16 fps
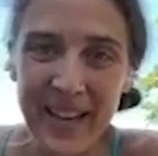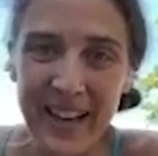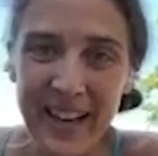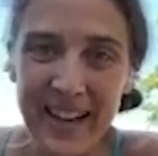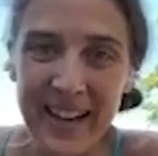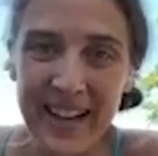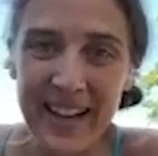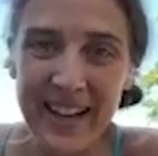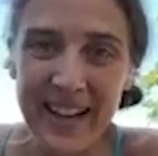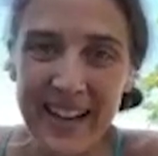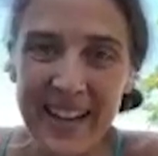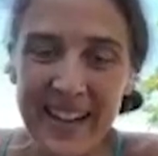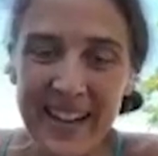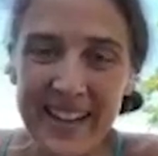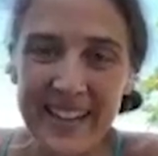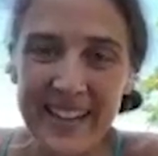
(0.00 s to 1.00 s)

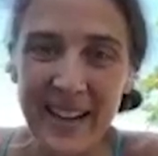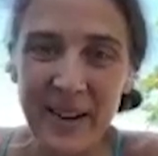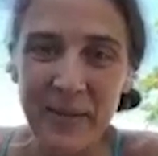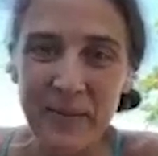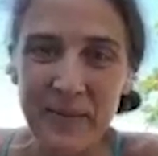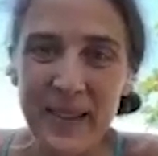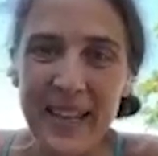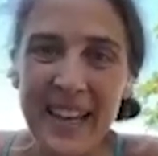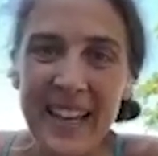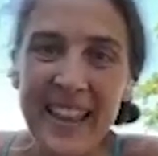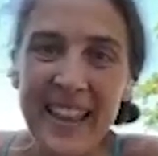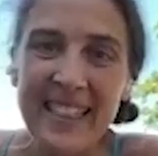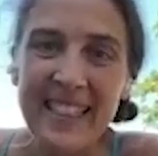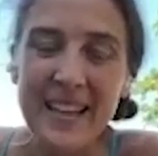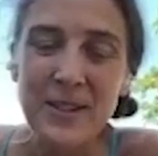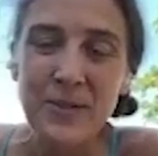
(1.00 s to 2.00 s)
Yep.
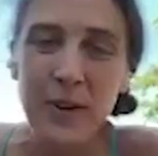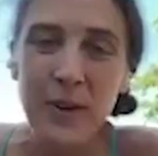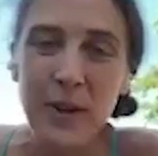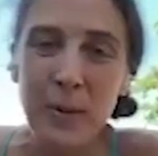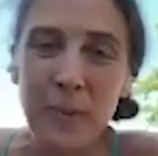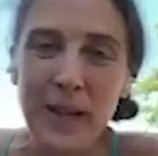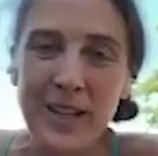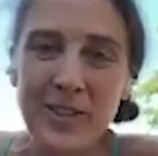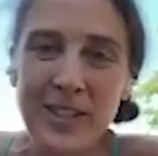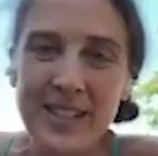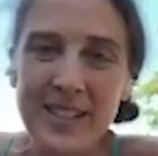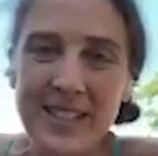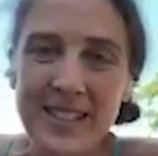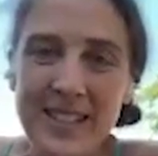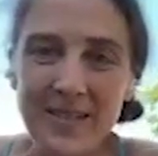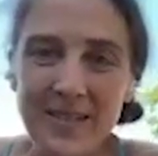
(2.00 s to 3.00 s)
Thanks for your
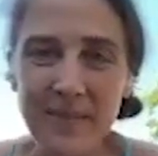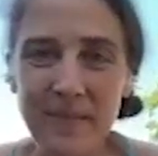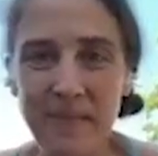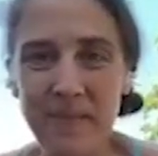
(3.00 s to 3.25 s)
patience.